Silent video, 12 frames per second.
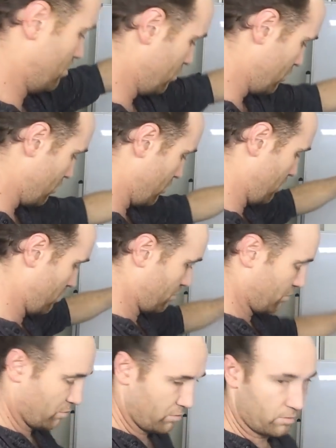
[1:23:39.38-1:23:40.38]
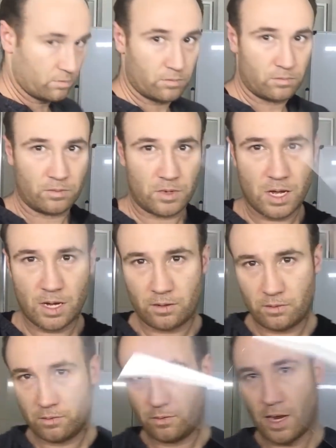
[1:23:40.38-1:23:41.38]
Okay,
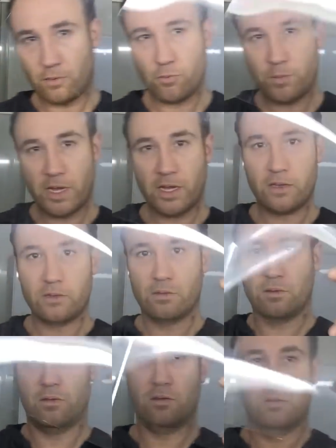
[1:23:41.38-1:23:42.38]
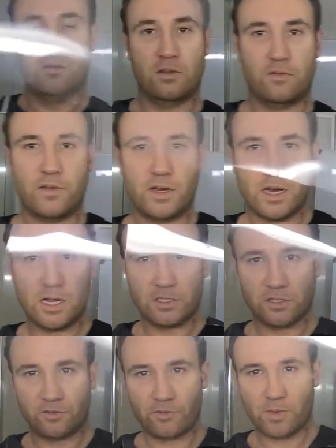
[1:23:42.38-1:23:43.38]
that will be the
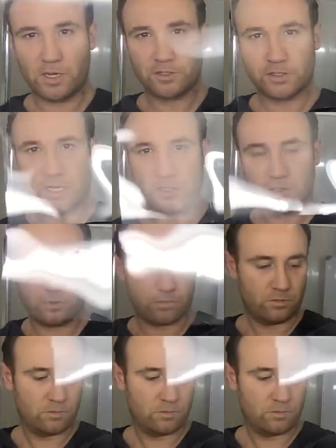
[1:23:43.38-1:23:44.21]
foundation for my new stencil.